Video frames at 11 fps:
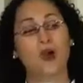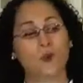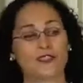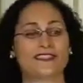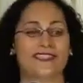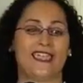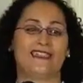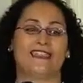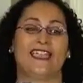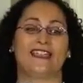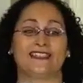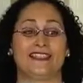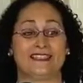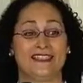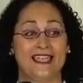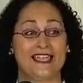Once again, the
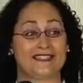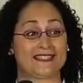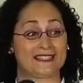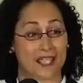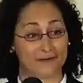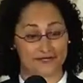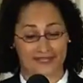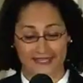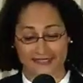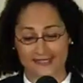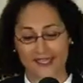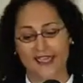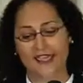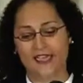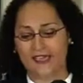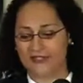SEC has stepped in
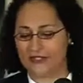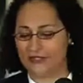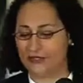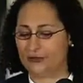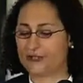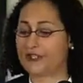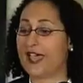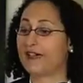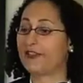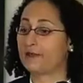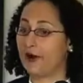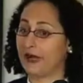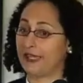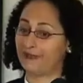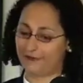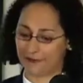to protect the
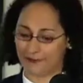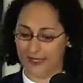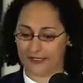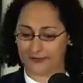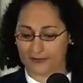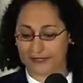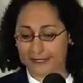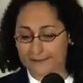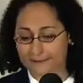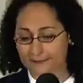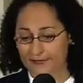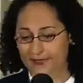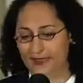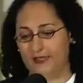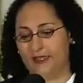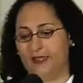market from pay-to-play.
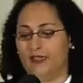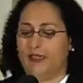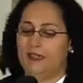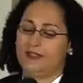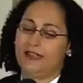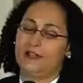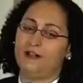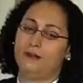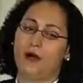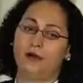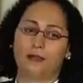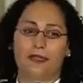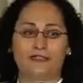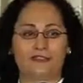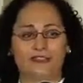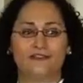Now, public
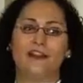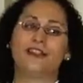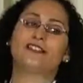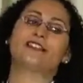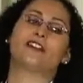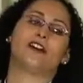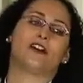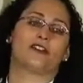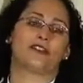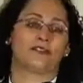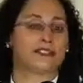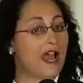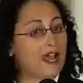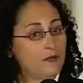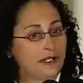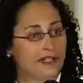pension funds are the
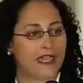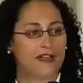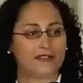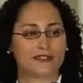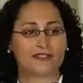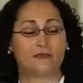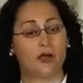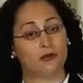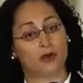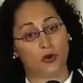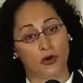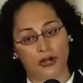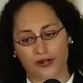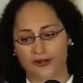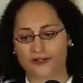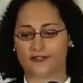retirement accounts of public
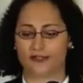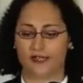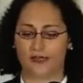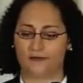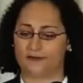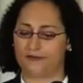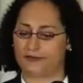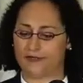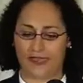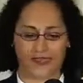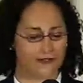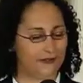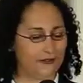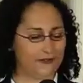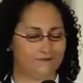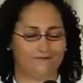workers, say
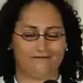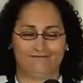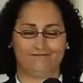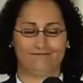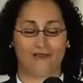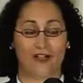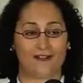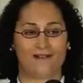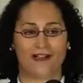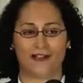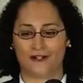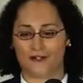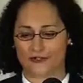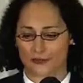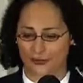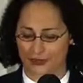your
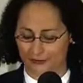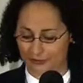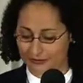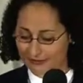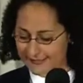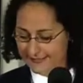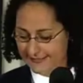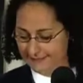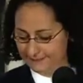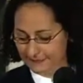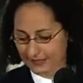firefighters or your police.